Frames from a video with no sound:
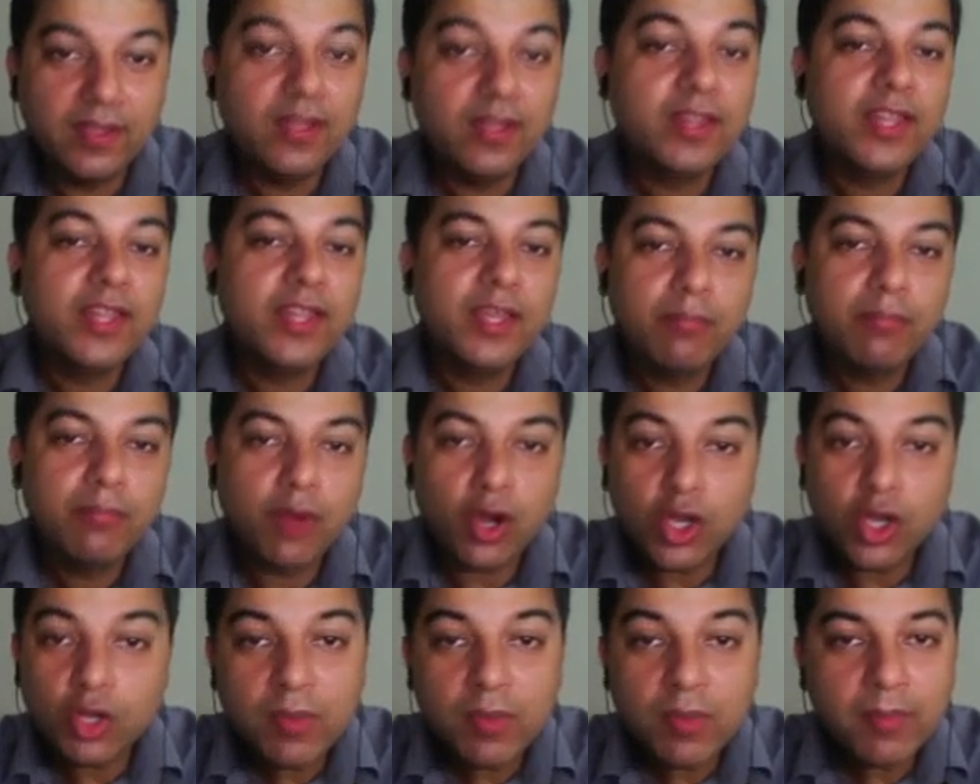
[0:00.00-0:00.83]
The
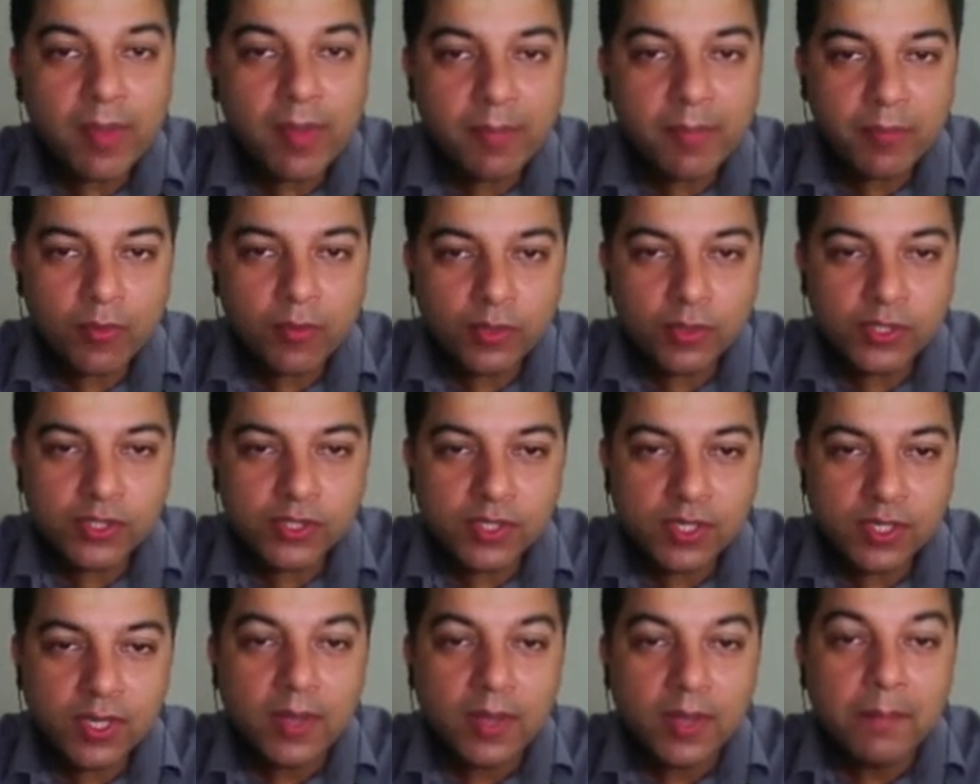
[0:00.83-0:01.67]
bottom up approach
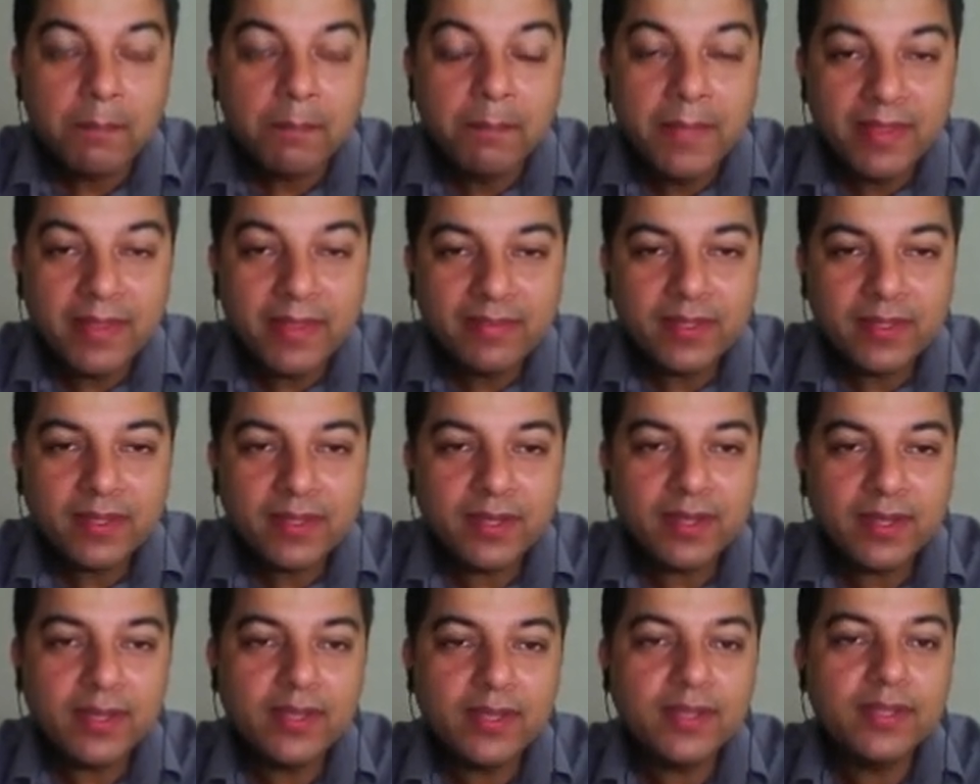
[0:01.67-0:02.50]

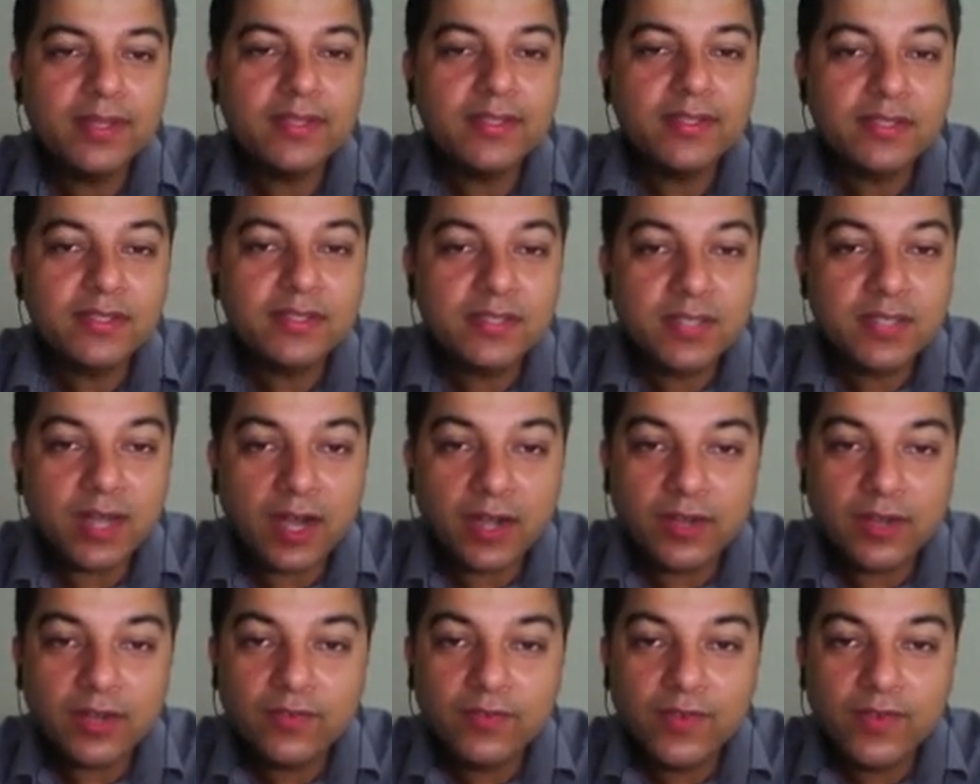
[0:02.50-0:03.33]
basically
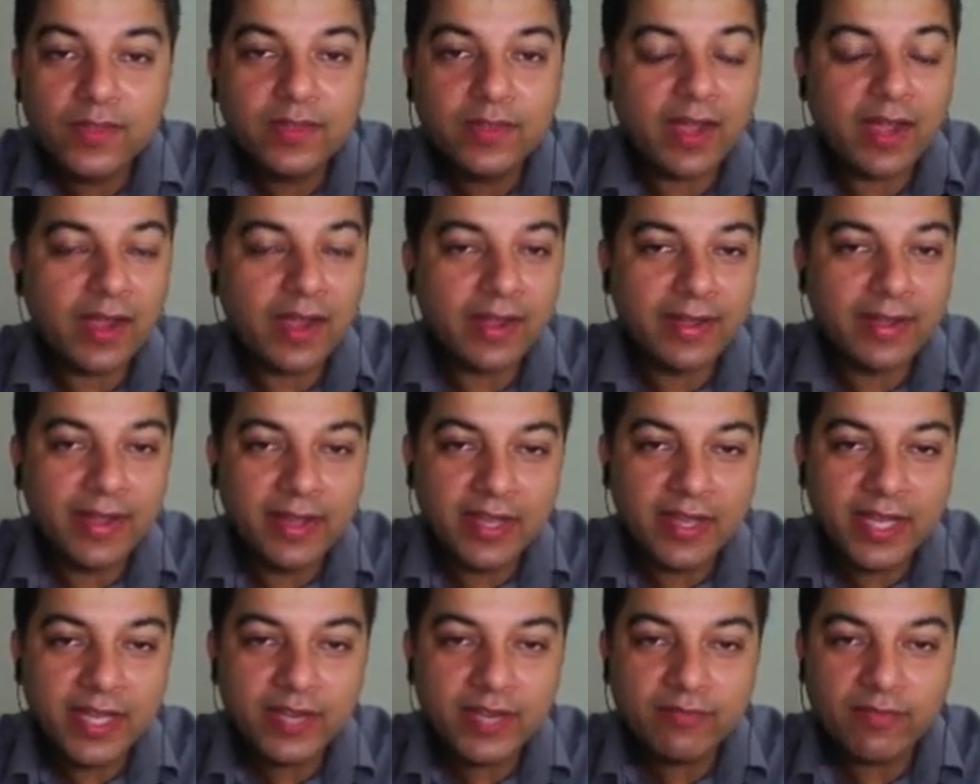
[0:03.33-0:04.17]
starts with
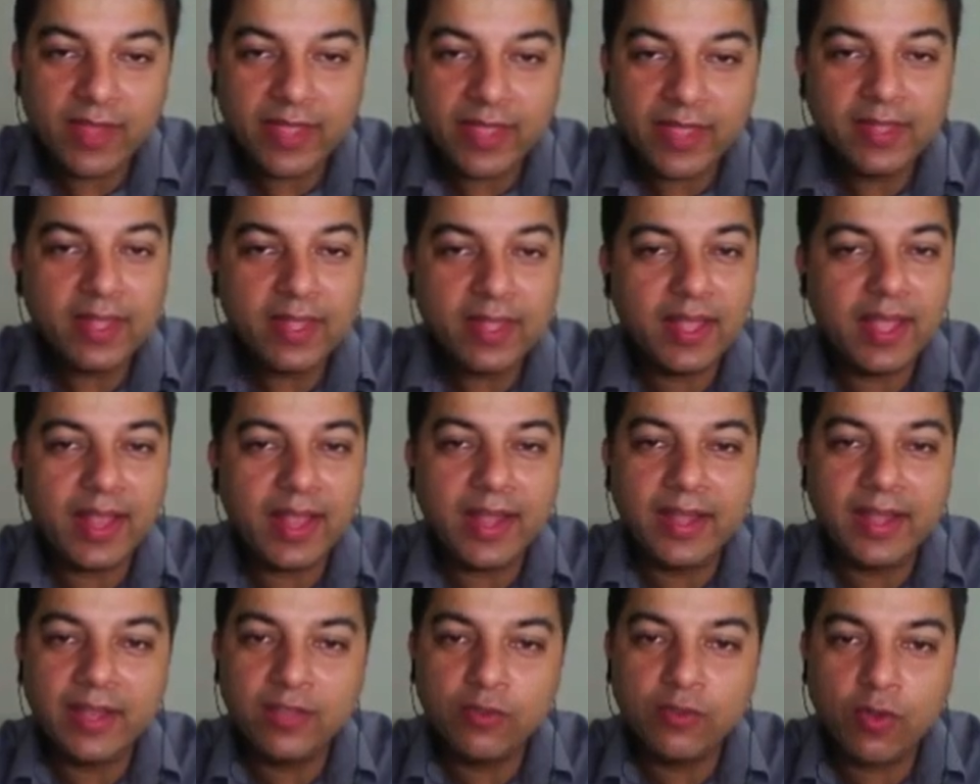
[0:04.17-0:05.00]
identifying
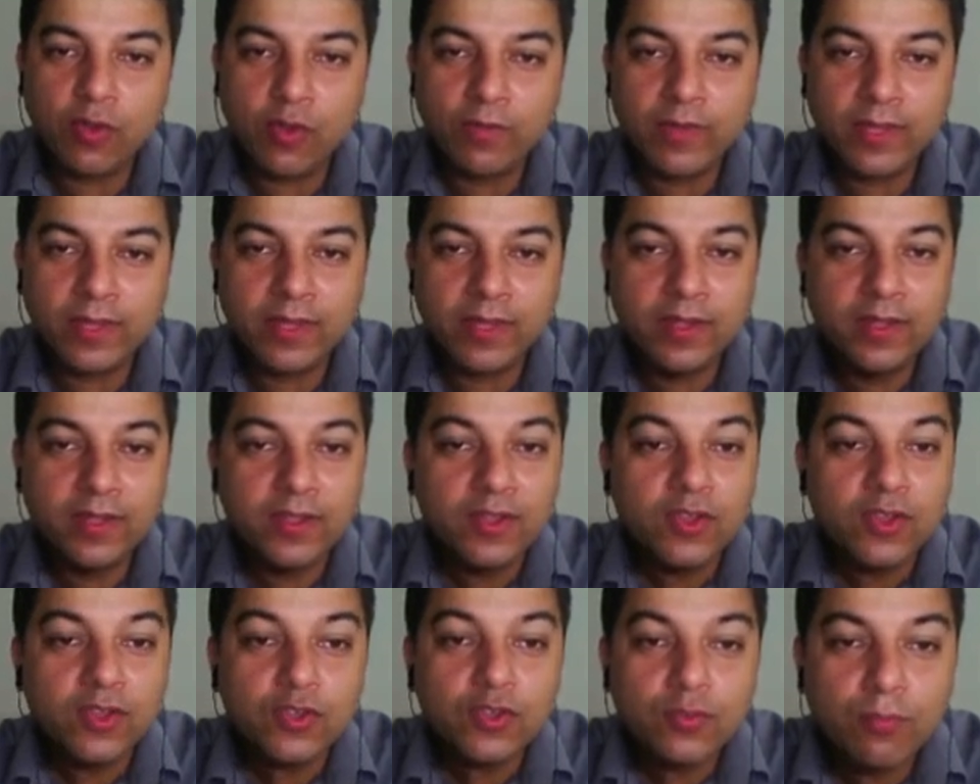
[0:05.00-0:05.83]
and resolving
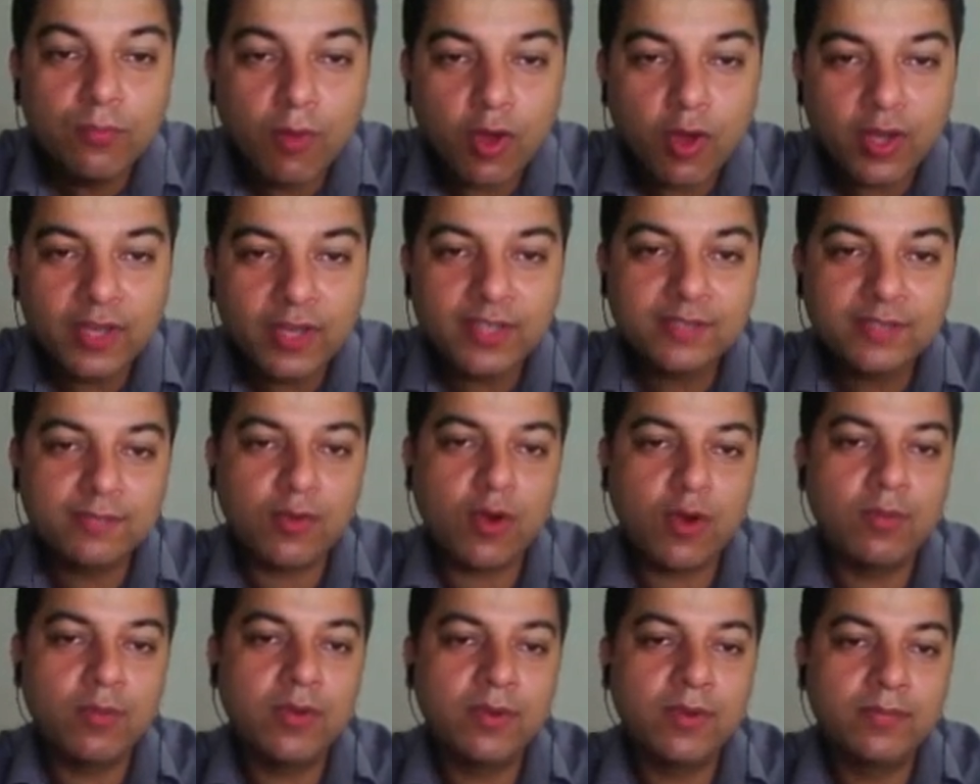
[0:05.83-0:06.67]
smallest
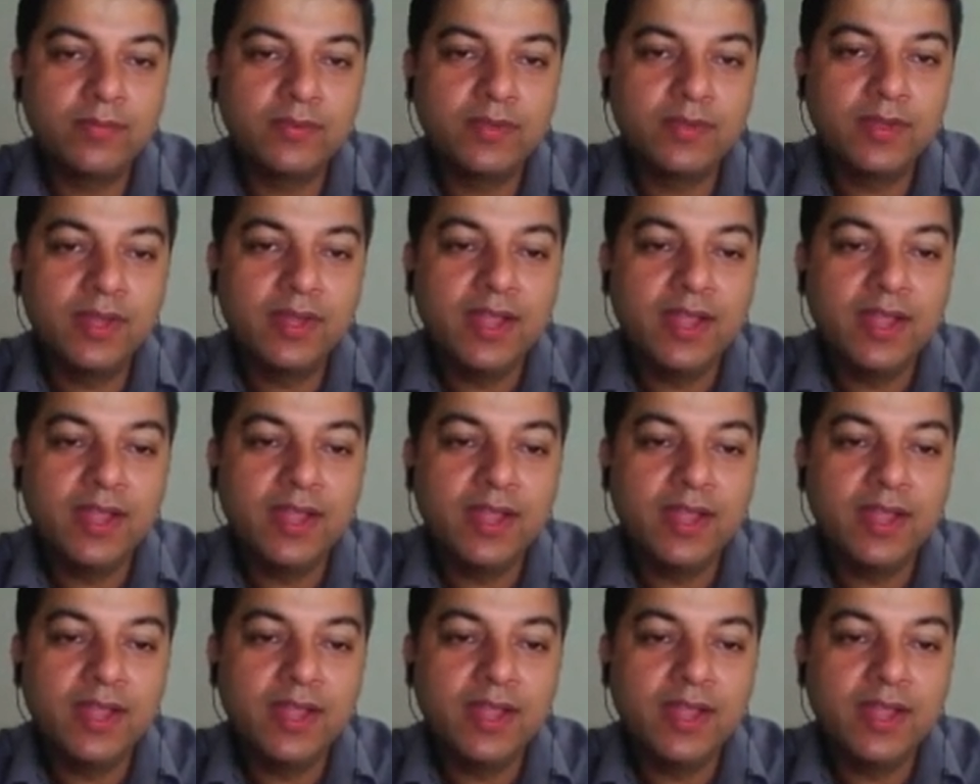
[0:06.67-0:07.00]
problems